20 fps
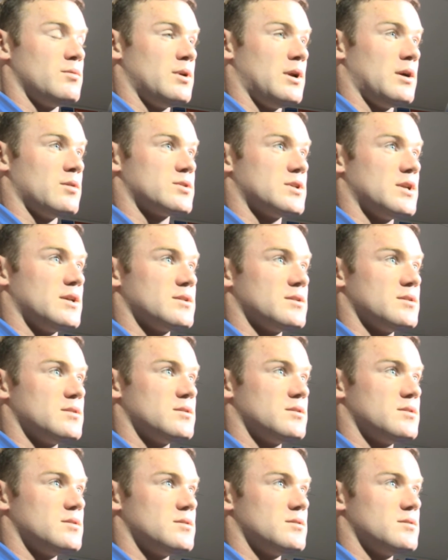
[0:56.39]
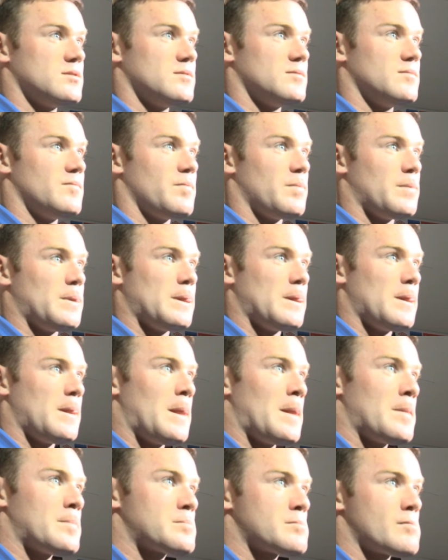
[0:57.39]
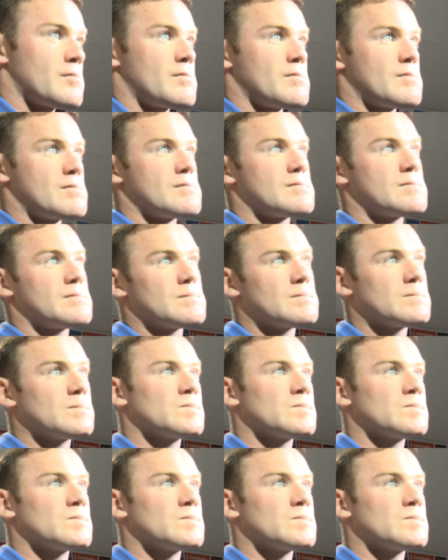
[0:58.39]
were, outstanding. I know it's not about records